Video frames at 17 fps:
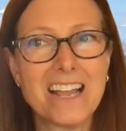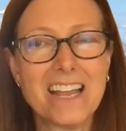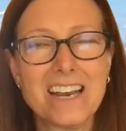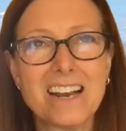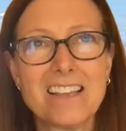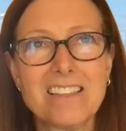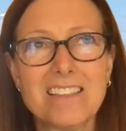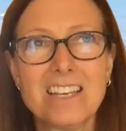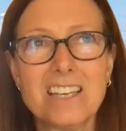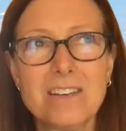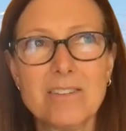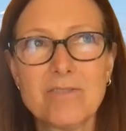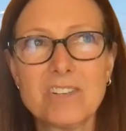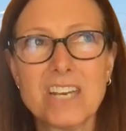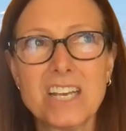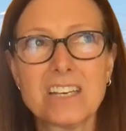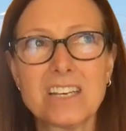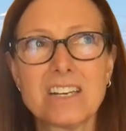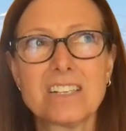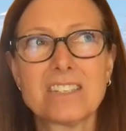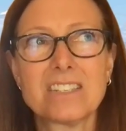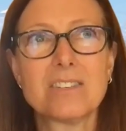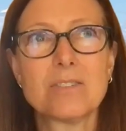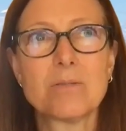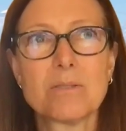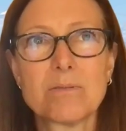And I think you've taken us
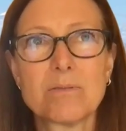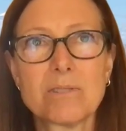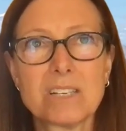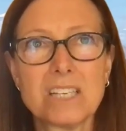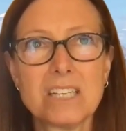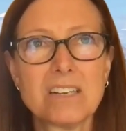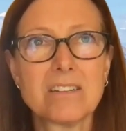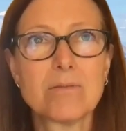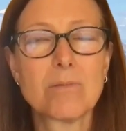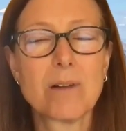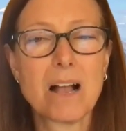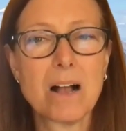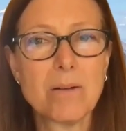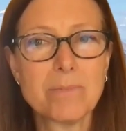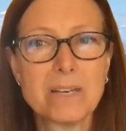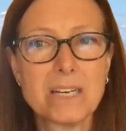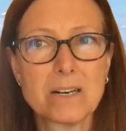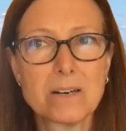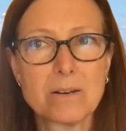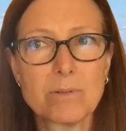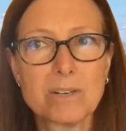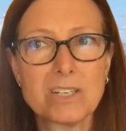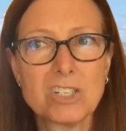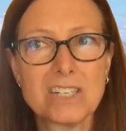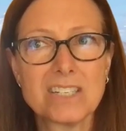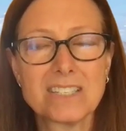into a really good realm here,
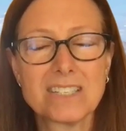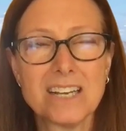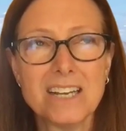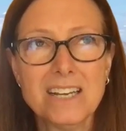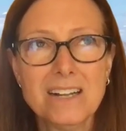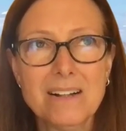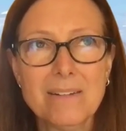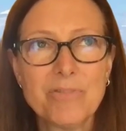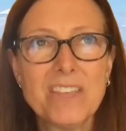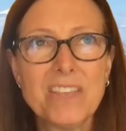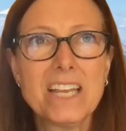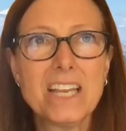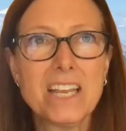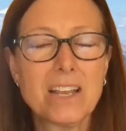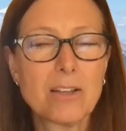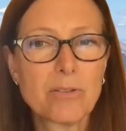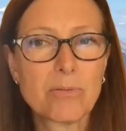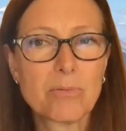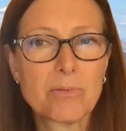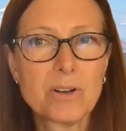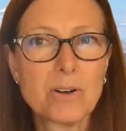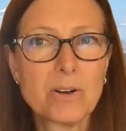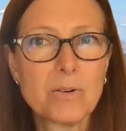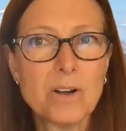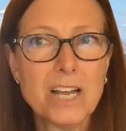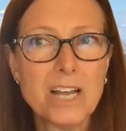which is thinking
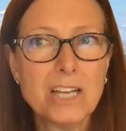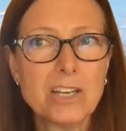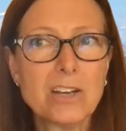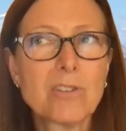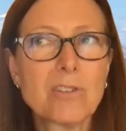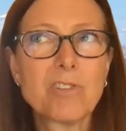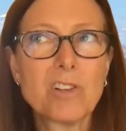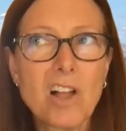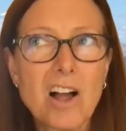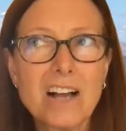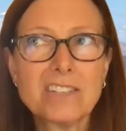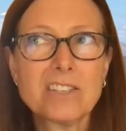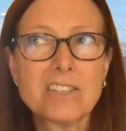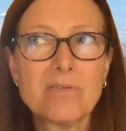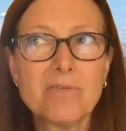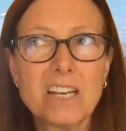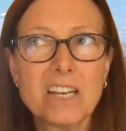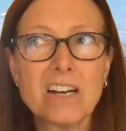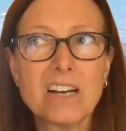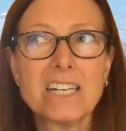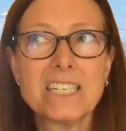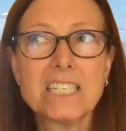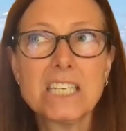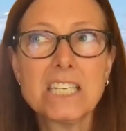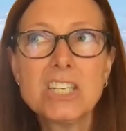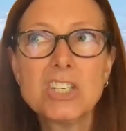through your philosophy
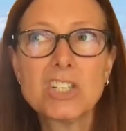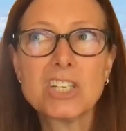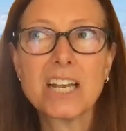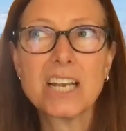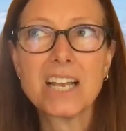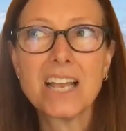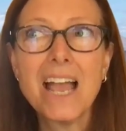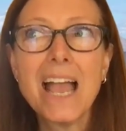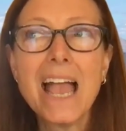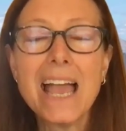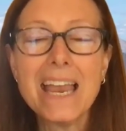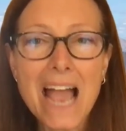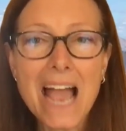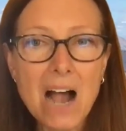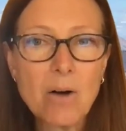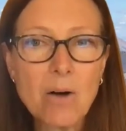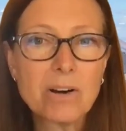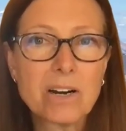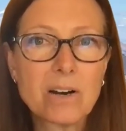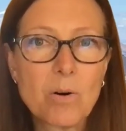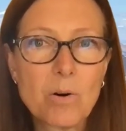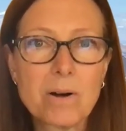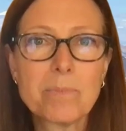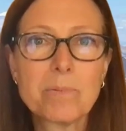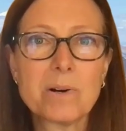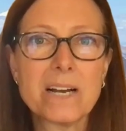on teaching and how it
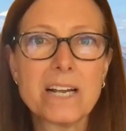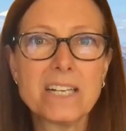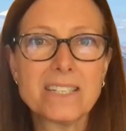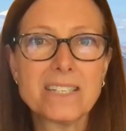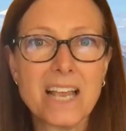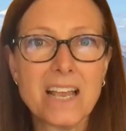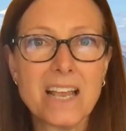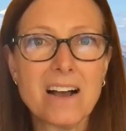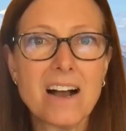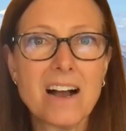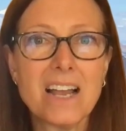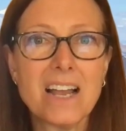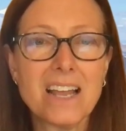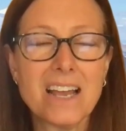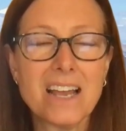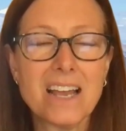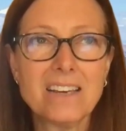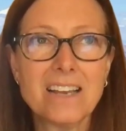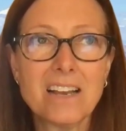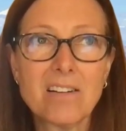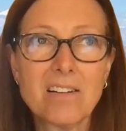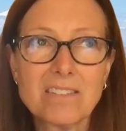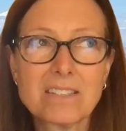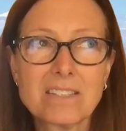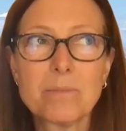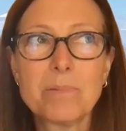incorporates AI, and
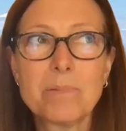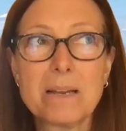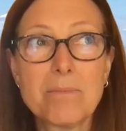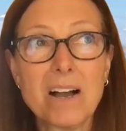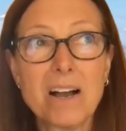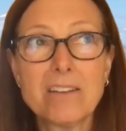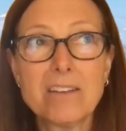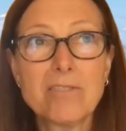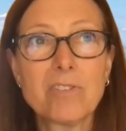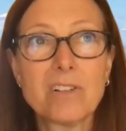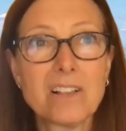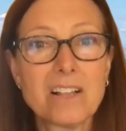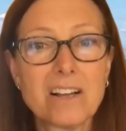also being mindful.